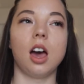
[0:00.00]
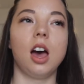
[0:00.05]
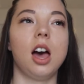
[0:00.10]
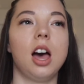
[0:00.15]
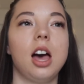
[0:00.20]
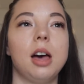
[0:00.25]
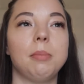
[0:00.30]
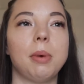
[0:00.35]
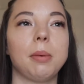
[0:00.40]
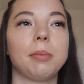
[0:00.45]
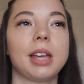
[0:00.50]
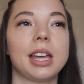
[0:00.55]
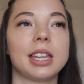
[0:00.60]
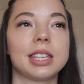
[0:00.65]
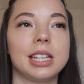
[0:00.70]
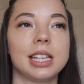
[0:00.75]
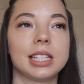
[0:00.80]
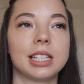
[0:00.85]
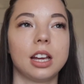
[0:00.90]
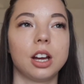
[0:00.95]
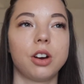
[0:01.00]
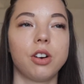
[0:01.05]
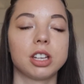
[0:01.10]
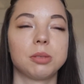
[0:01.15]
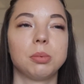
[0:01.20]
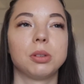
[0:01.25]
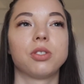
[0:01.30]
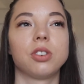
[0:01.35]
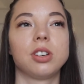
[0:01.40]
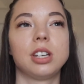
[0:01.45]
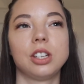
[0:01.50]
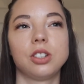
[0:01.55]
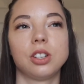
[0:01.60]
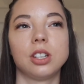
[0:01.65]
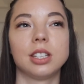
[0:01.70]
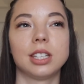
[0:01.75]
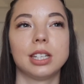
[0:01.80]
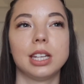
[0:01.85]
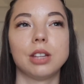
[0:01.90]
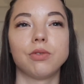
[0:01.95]
Um, I'm guessing it's like Christmas
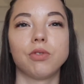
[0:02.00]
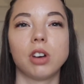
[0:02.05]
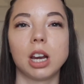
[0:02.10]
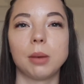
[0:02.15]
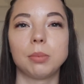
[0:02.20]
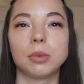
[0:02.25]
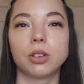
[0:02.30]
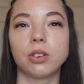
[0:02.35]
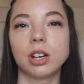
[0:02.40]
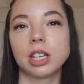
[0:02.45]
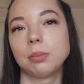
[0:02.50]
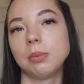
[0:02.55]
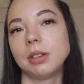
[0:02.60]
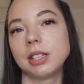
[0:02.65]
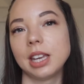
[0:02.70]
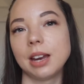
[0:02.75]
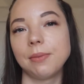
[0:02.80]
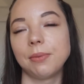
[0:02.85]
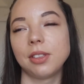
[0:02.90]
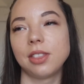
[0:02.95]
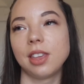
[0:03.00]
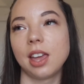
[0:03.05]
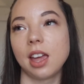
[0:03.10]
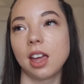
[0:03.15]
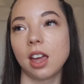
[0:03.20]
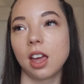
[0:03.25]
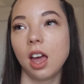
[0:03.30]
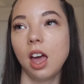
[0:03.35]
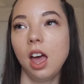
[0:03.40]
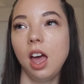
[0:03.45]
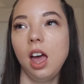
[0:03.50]
traditions and then the run up to Christmas and everything.